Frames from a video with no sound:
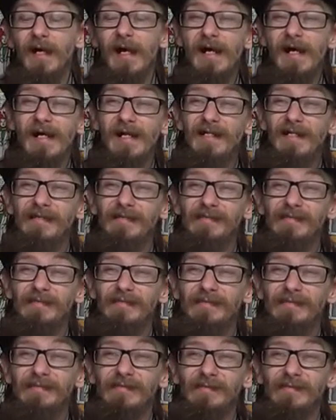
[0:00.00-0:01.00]

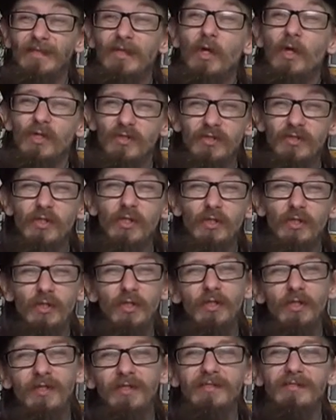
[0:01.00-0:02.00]
and not so
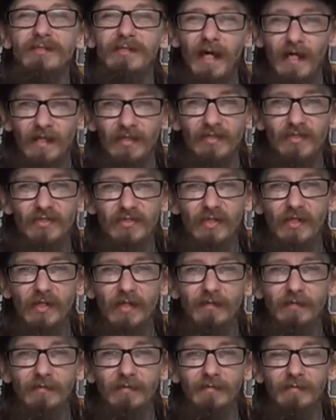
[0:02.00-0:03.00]
good a dancer,
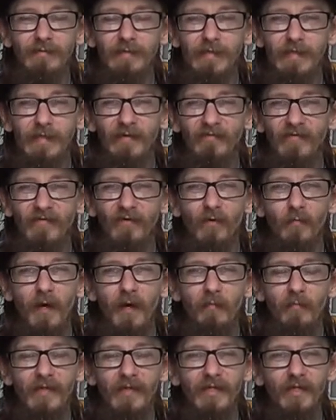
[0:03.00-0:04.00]
if you
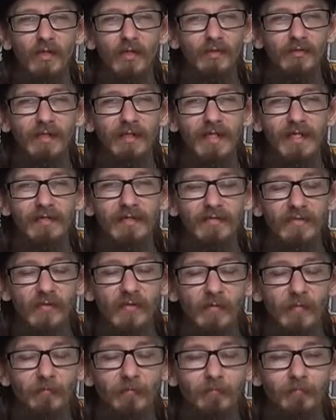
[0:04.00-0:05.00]
remember the old
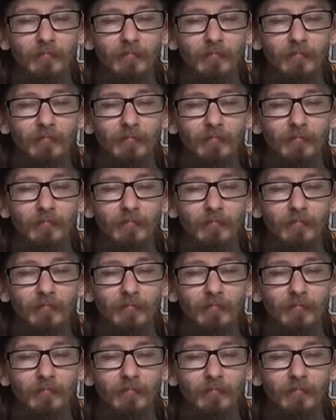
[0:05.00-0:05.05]
days.